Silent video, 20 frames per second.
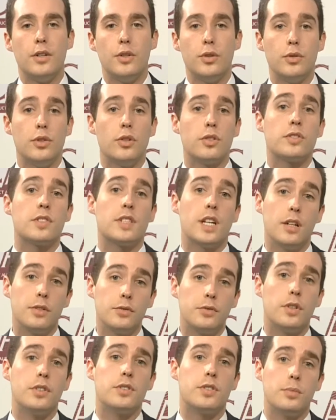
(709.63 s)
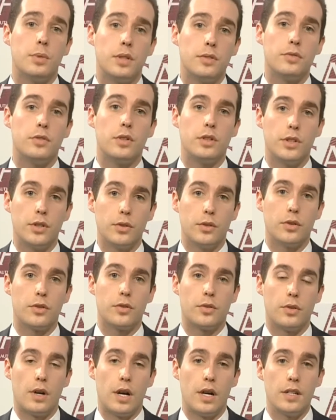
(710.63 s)
you yourself want to be fully
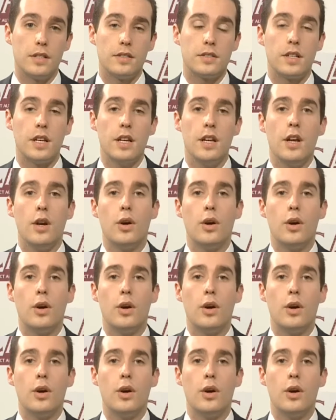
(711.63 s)
authorized